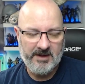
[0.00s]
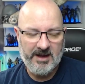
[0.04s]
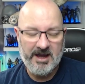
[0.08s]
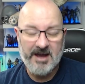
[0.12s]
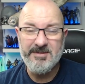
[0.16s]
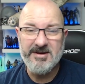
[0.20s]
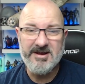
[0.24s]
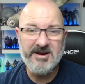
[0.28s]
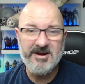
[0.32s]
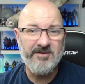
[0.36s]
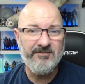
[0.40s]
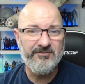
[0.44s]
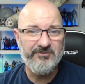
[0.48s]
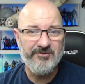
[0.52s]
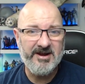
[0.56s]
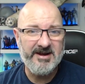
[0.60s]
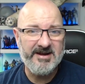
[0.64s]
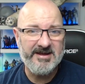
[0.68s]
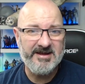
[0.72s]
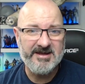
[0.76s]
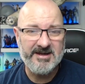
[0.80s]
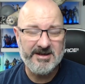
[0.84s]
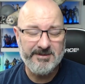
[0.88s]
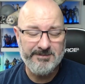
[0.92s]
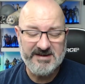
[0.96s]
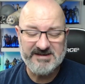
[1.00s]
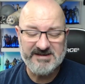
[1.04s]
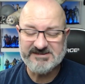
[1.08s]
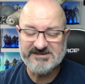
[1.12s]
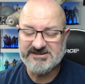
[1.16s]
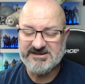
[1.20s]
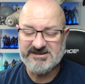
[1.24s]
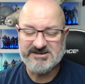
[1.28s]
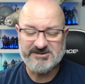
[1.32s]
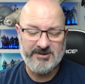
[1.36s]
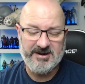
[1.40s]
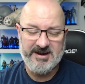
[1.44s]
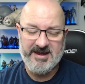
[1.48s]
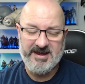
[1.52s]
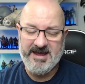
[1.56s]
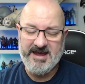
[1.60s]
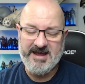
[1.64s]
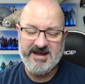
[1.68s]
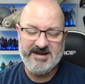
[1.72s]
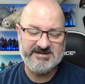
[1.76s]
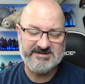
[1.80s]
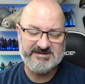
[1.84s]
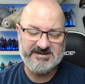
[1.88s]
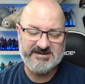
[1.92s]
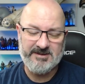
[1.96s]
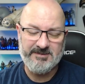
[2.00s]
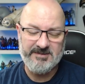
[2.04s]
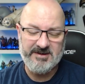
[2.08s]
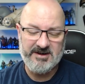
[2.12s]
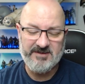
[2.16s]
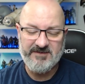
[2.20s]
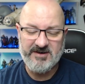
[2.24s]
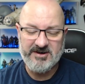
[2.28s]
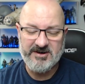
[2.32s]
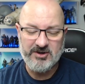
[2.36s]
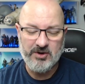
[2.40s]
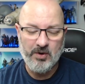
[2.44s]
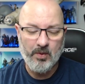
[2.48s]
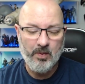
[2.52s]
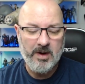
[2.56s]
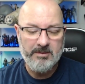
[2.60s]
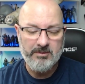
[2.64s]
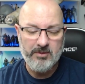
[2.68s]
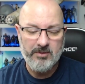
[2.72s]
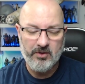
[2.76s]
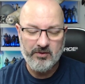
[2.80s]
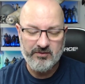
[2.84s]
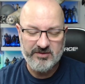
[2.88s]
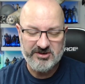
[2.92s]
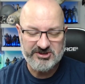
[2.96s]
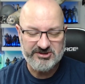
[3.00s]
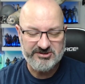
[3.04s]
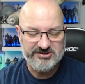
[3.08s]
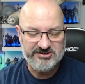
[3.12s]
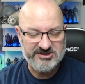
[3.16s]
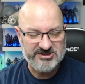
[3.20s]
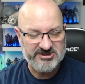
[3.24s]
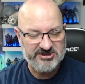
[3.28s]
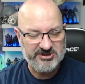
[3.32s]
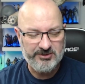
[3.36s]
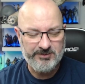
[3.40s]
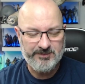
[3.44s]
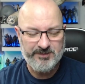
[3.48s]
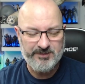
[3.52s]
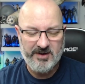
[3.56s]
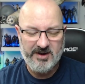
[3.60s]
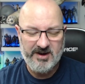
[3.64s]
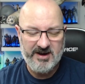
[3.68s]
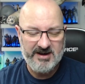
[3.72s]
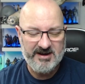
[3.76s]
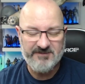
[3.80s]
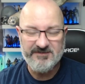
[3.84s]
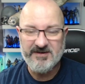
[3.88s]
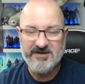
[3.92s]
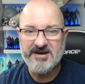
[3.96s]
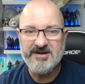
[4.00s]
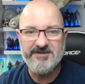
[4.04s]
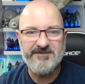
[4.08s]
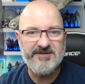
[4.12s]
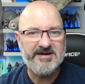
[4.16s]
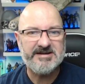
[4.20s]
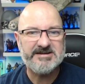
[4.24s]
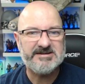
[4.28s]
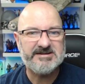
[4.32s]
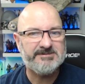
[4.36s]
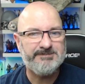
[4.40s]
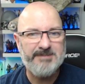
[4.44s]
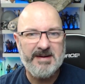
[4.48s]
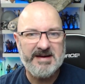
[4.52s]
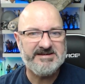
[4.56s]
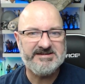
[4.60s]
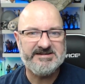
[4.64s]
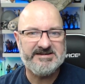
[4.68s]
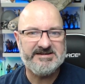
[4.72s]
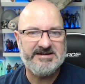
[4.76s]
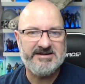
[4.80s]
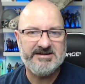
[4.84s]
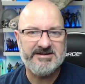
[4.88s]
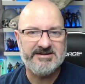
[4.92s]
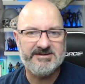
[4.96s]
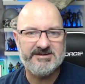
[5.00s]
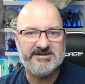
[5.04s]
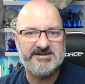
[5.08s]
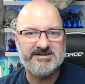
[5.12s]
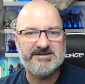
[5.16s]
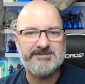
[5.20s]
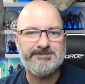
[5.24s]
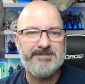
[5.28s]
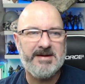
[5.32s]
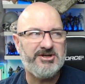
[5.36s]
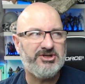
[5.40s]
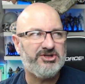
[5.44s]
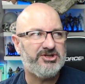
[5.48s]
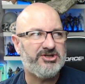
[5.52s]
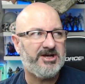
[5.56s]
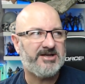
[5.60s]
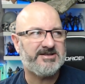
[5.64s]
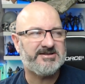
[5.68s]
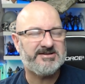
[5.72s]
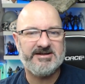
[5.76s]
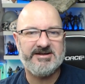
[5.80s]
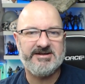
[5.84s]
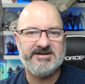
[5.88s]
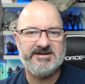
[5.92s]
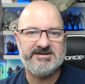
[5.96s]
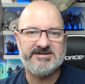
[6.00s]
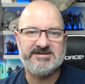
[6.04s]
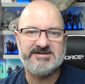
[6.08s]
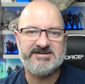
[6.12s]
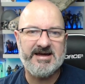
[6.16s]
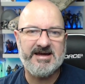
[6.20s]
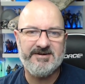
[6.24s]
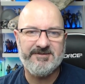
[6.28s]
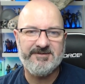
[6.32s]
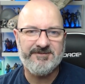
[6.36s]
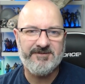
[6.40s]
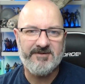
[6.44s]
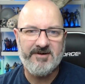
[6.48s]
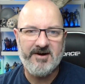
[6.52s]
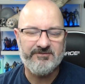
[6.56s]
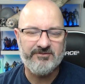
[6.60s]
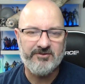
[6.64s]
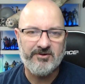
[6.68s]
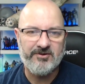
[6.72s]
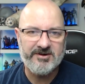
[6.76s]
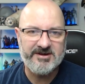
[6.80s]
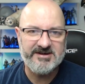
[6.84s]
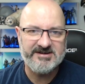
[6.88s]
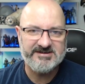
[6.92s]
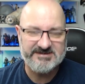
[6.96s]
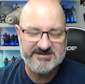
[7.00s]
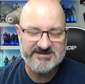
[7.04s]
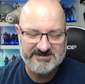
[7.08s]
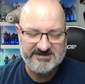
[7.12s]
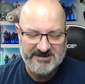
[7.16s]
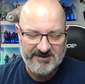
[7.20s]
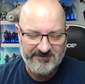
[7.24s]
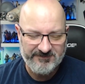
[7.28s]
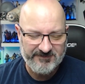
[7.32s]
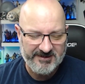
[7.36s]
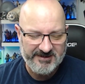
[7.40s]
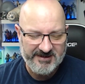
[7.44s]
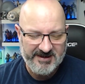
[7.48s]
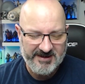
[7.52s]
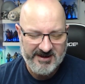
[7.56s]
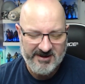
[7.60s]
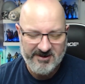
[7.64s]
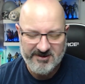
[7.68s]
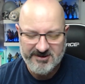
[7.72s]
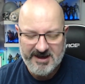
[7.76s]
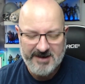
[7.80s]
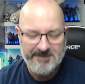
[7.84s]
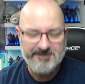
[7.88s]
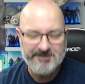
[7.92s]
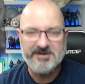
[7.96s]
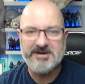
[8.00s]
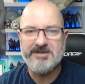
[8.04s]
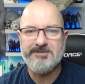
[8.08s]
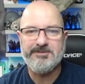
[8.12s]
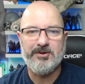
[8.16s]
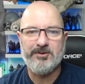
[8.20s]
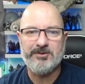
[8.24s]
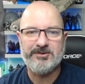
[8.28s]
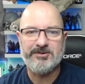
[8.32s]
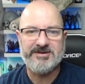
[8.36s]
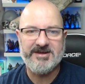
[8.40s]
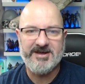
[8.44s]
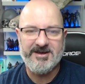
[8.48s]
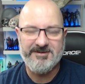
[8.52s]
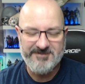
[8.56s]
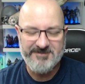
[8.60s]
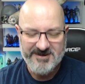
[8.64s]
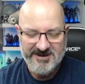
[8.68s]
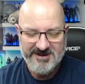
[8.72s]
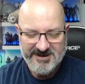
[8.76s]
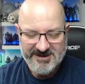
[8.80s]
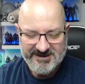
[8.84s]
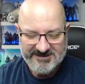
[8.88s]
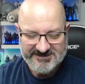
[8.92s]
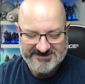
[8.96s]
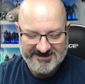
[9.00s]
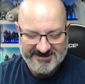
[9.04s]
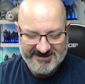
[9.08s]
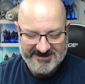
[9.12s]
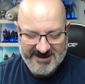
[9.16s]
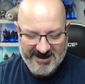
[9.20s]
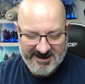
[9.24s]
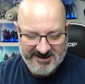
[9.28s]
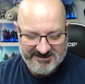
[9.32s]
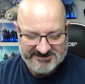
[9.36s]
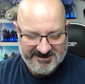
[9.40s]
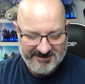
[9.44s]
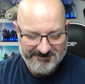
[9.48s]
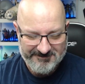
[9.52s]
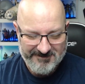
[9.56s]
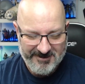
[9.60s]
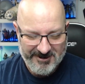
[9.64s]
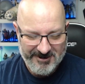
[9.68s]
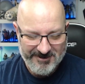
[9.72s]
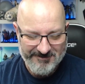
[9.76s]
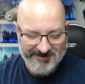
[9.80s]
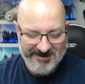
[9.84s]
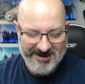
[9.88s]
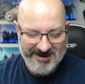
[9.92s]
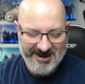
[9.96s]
I mean, I'm really going to miss this when it ends. I mean, I've only got one more issue to do, but I love anything spacey and space shuttley and Saturn V rockets and stuff like that. I'd happily build them till the cows come home.